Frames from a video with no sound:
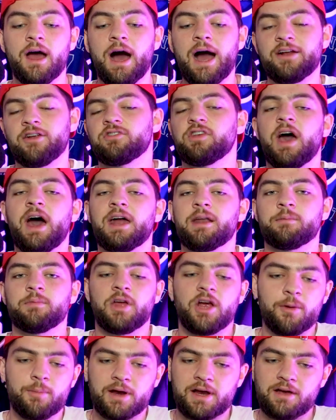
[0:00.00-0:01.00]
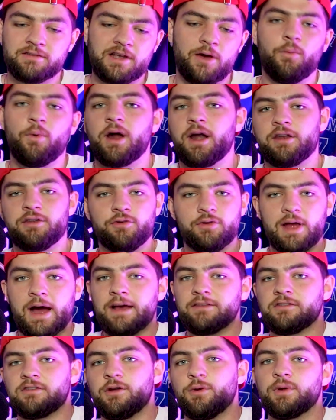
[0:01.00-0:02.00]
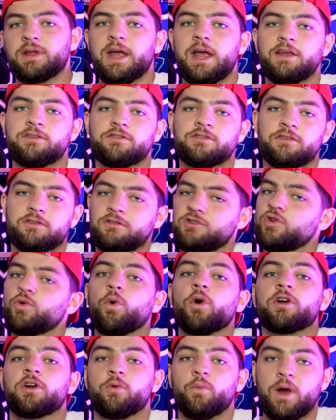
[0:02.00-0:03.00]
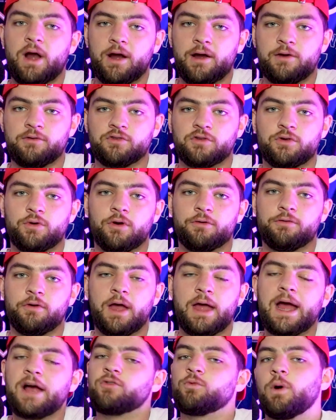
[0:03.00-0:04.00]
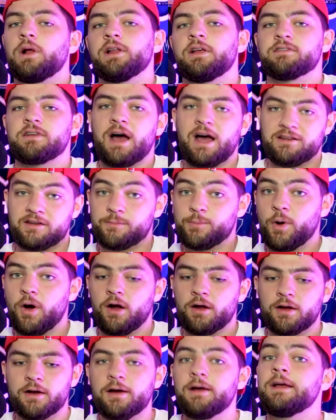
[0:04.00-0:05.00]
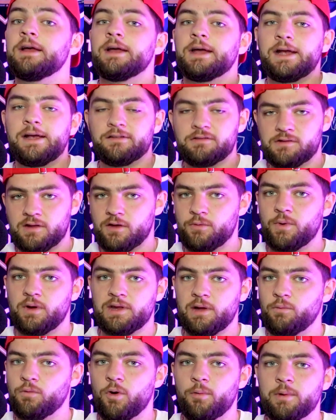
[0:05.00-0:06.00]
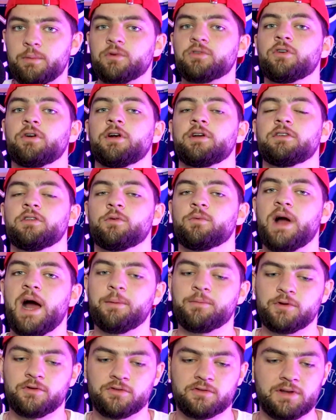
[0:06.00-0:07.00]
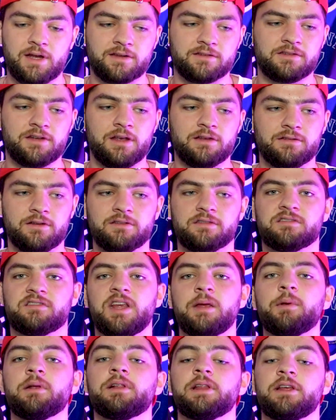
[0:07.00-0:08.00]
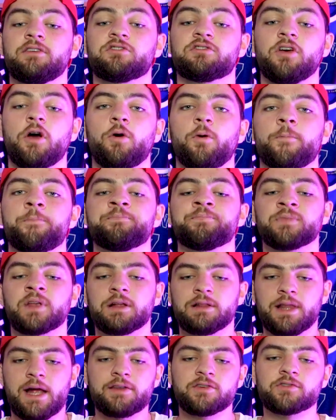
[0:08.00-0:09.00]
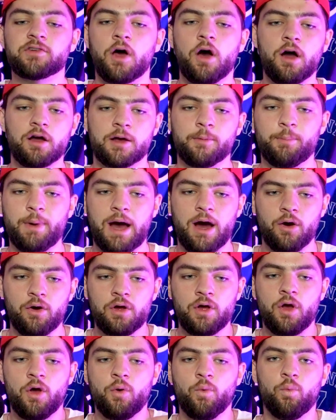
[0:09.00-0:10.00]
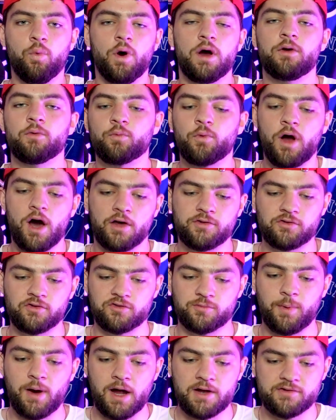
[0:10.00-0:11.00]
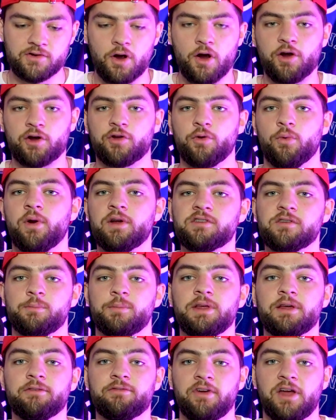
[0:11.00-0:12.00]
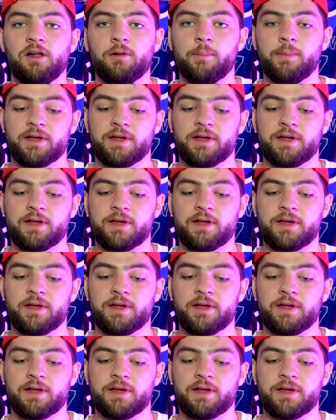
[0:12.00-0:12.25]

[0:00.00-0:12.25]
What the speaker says: I just had him there because I wanted you guys to know in case you weren't aware he's a UFA, as well as Isaac Bonga. He's another one that won't be returning to the Raptors next season, seemingly. So let's talk about what roster spots are going to be available.